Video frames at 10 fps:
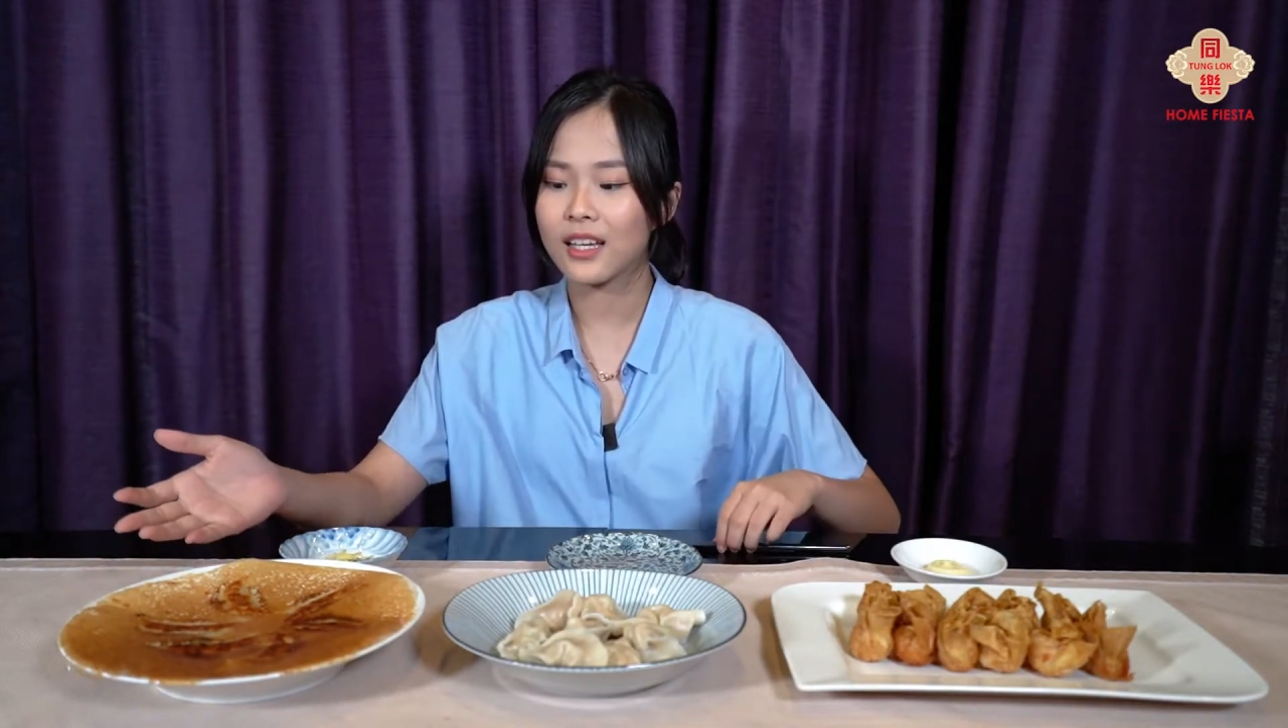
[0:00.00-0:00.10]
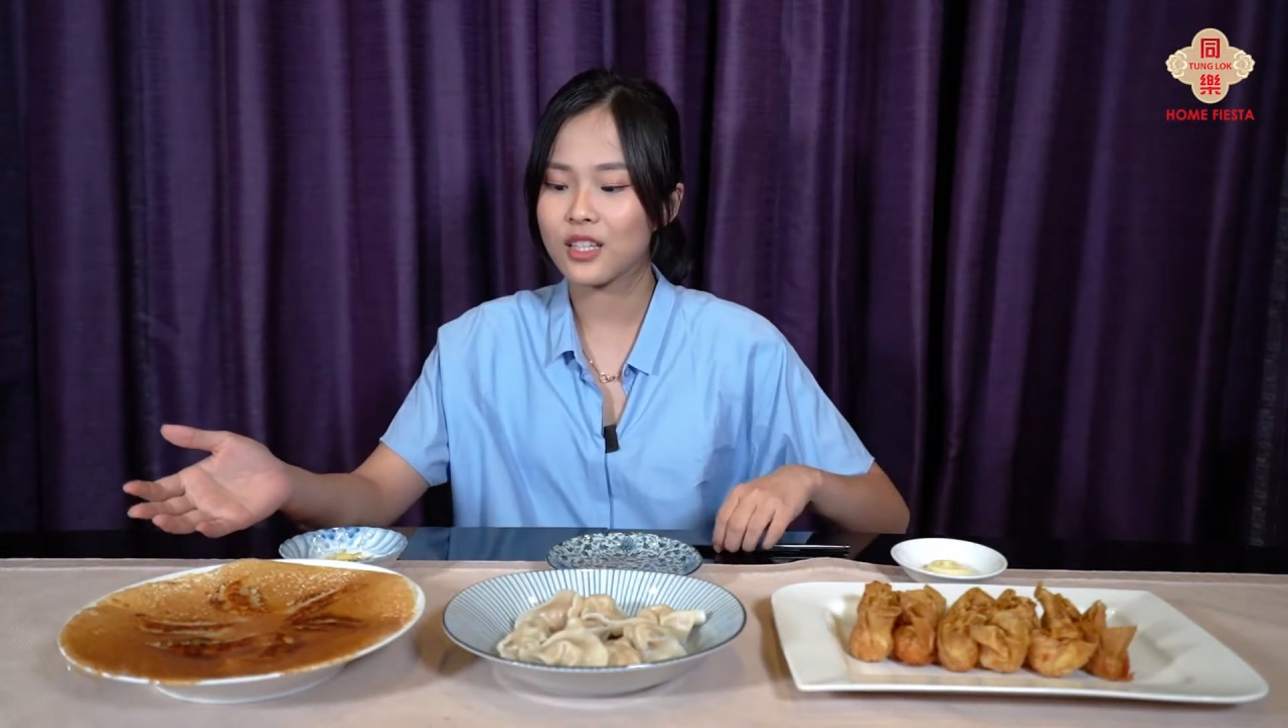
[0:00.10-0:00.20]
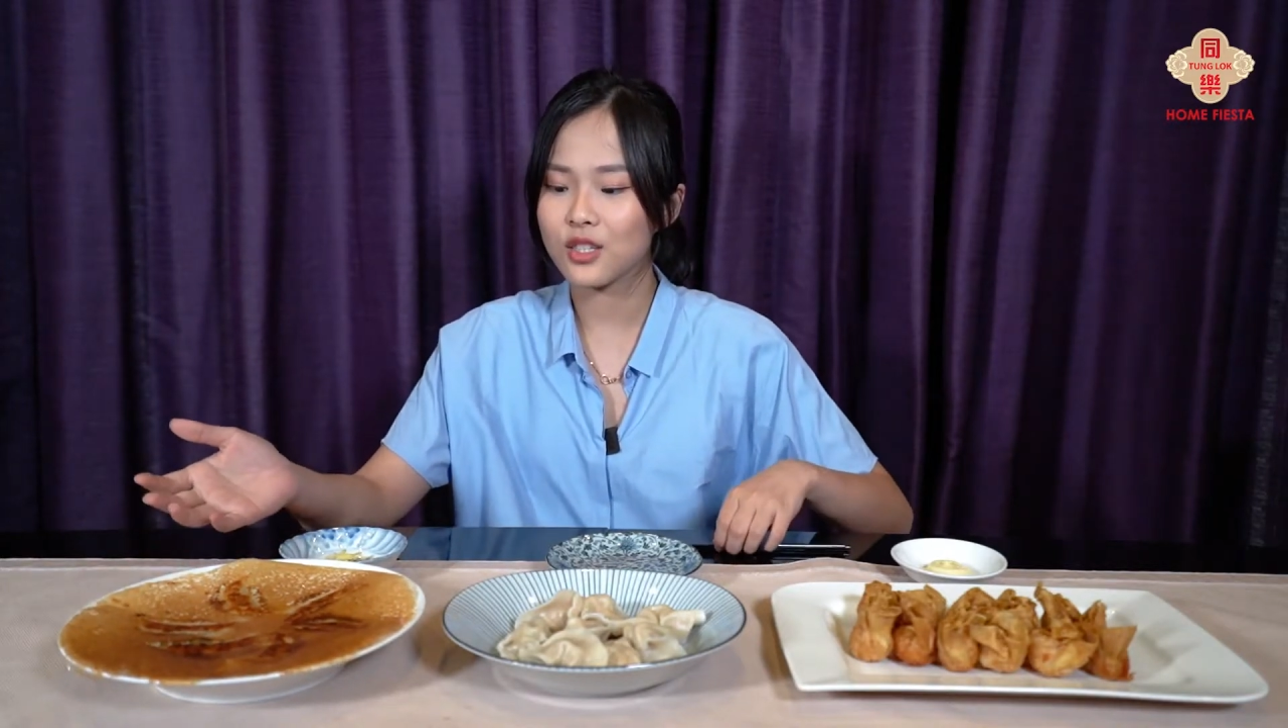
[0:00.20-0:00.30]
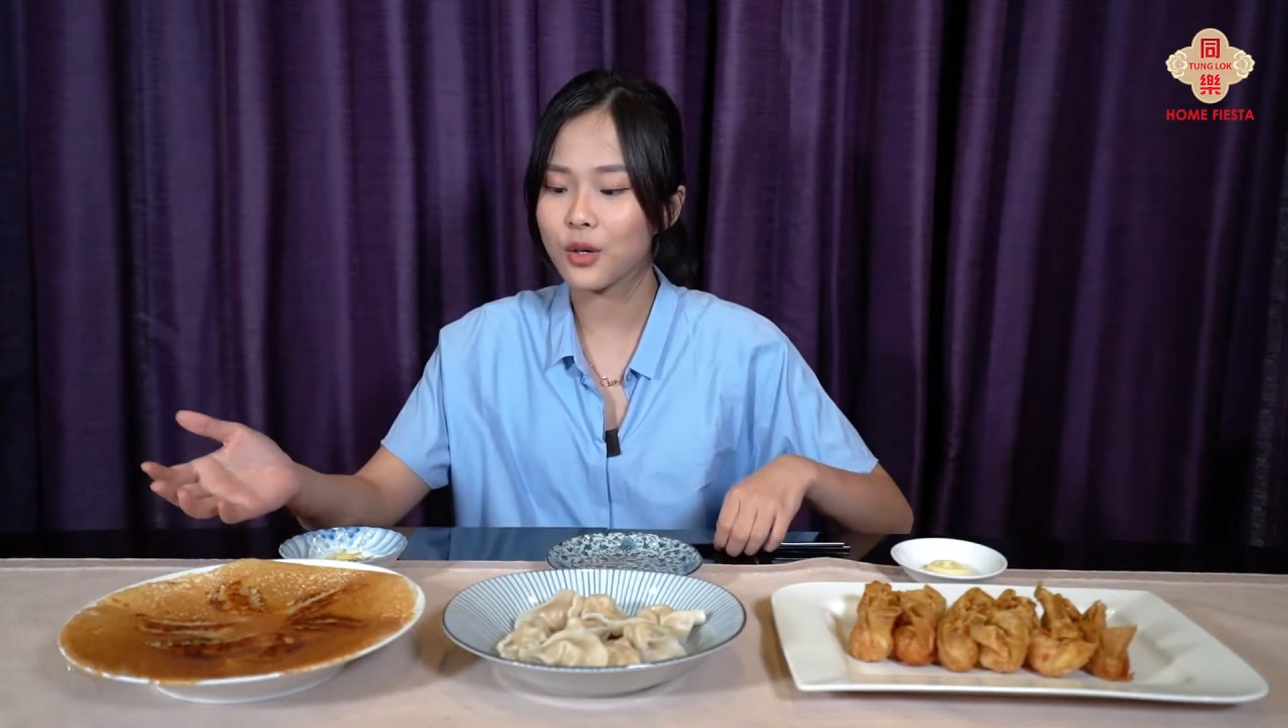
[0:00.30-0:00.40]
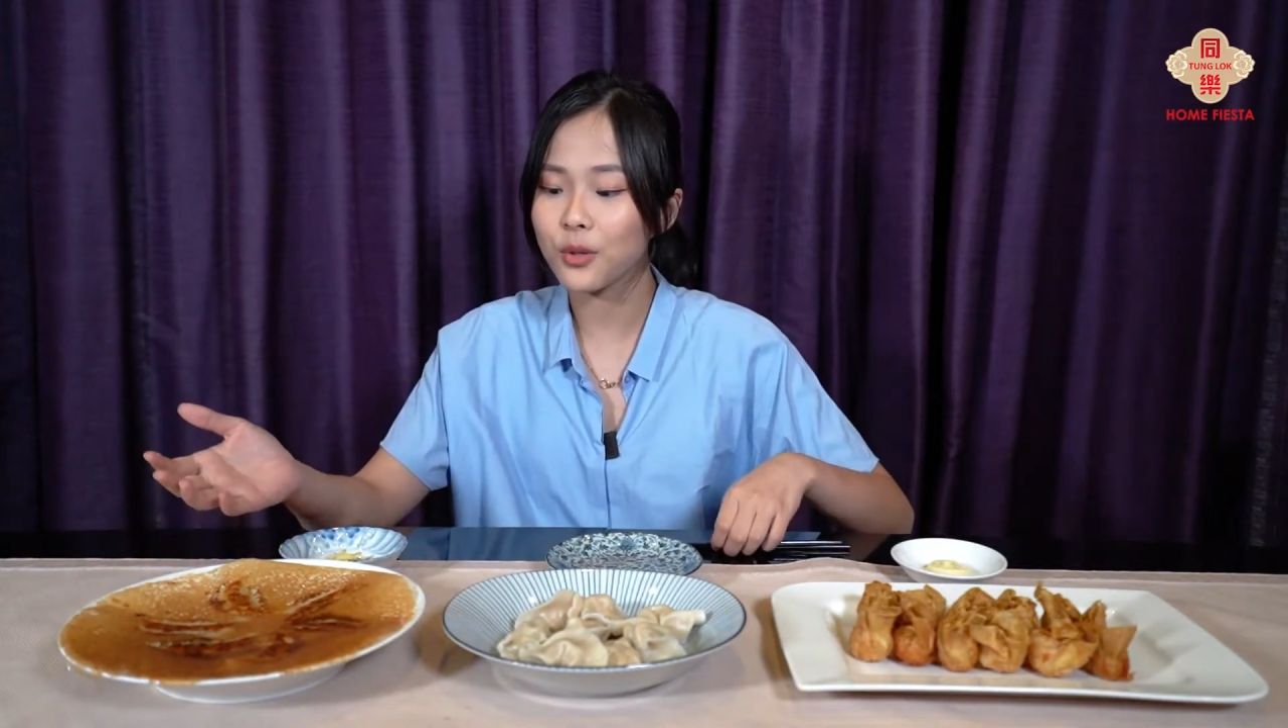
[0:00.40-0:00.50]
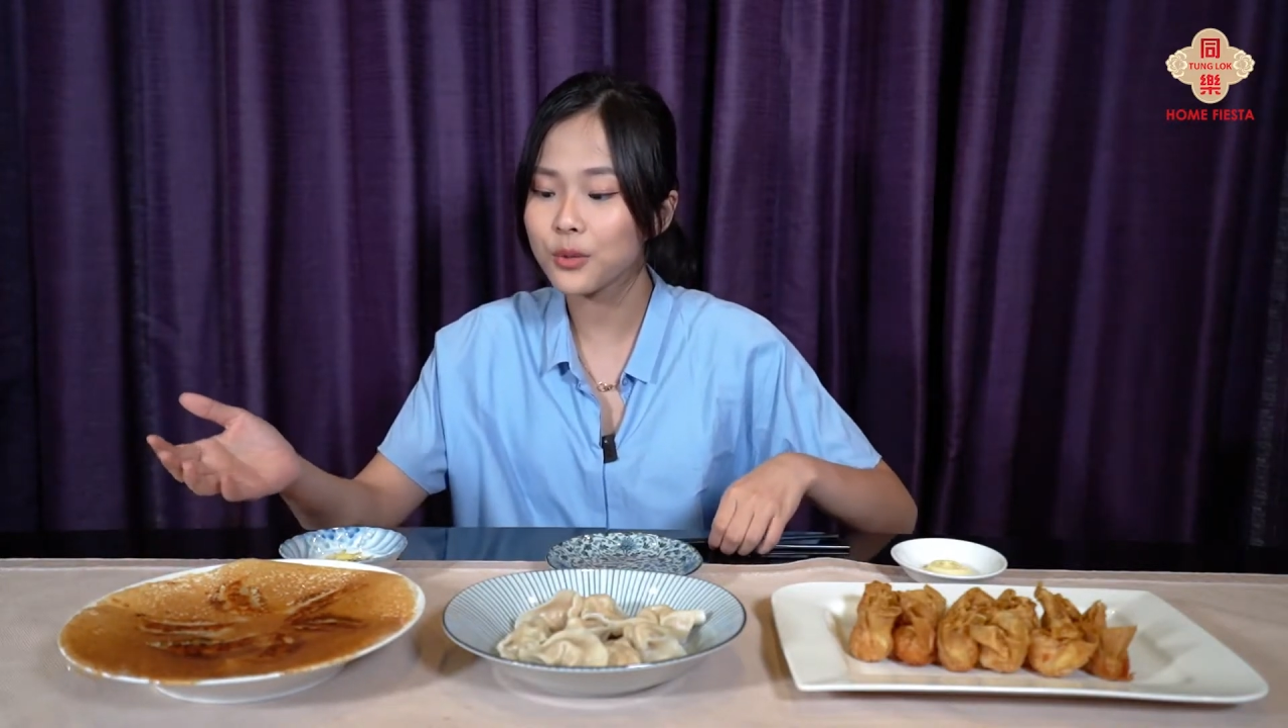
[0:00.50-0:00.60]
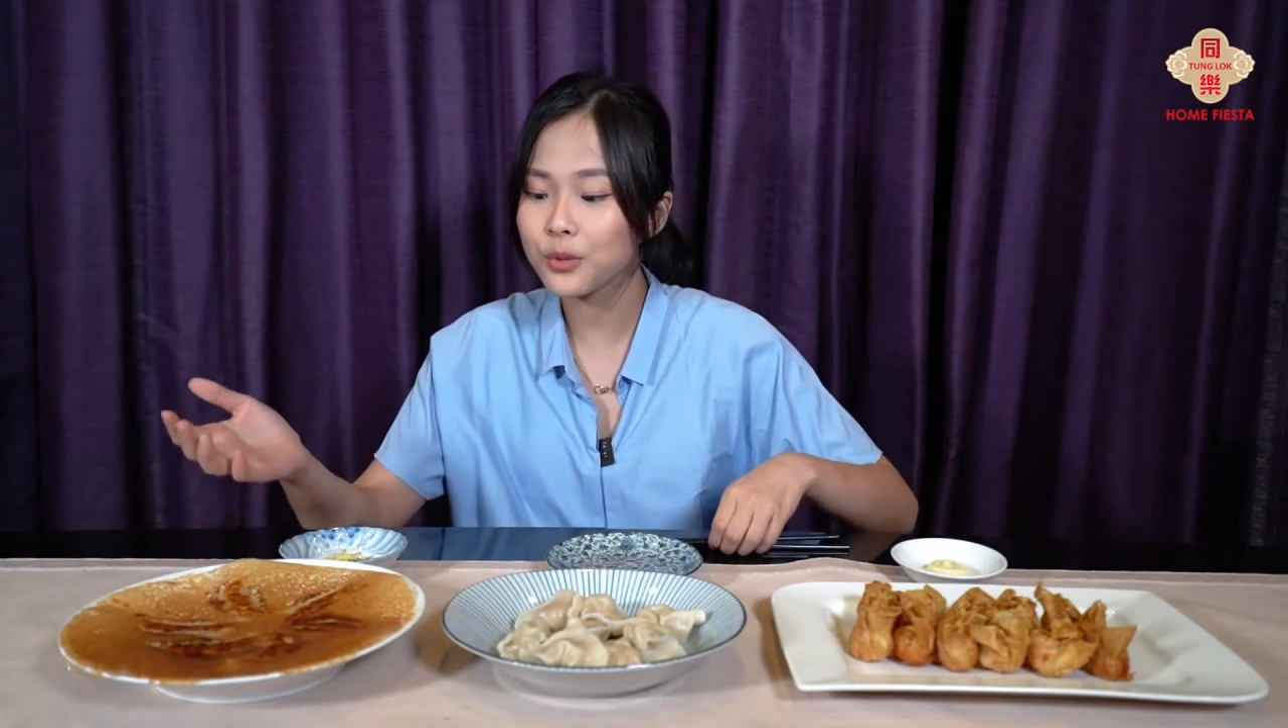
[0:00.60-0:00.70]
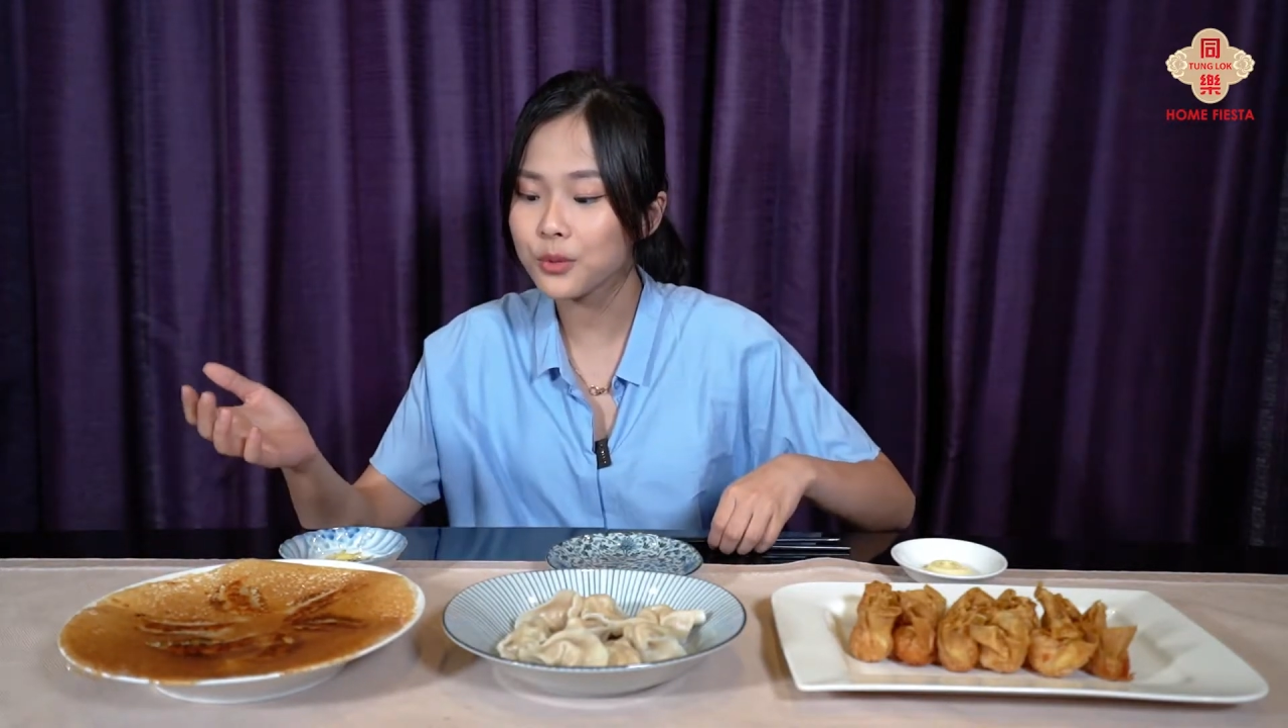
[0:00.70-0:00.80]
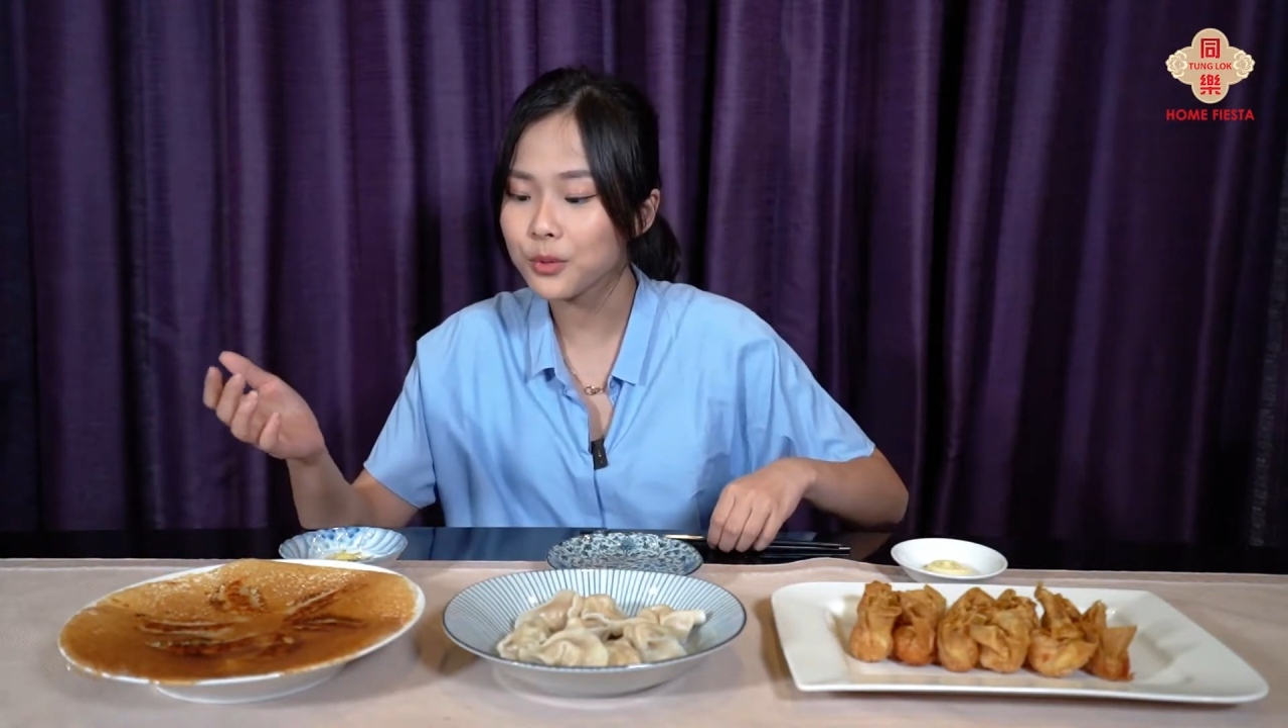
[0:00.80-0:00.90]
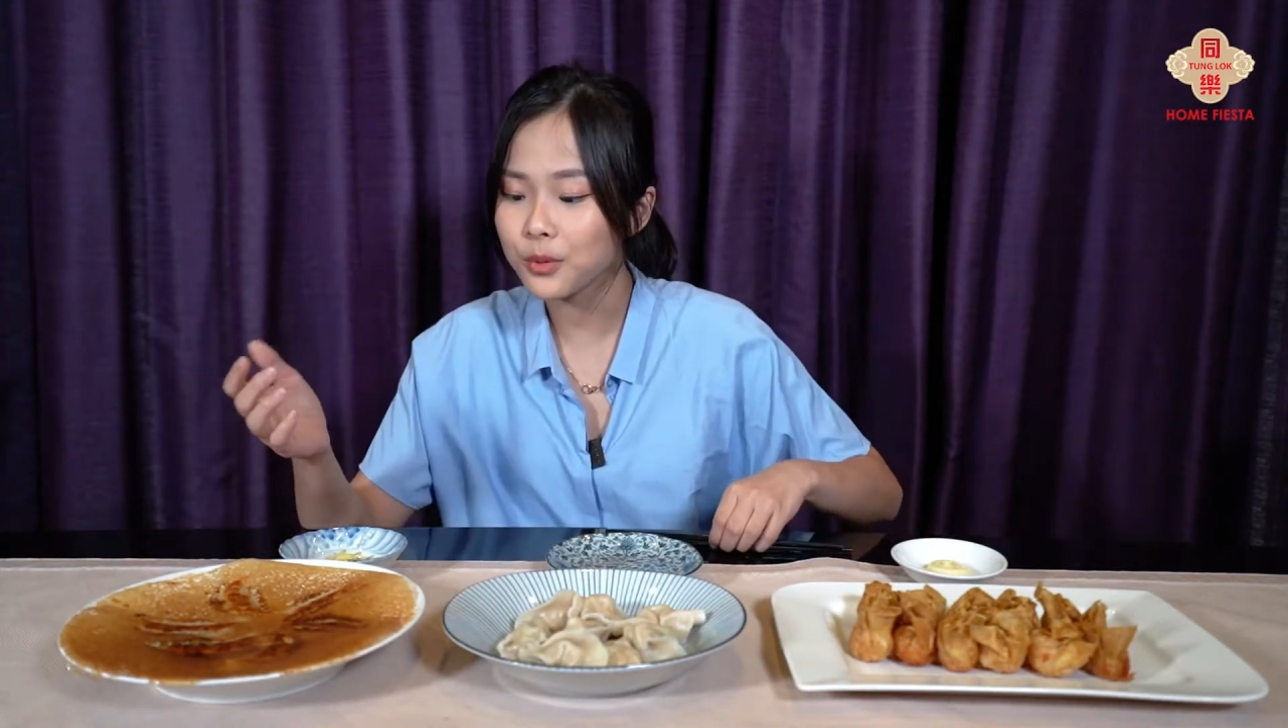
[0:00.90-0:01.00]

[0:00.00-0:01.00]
So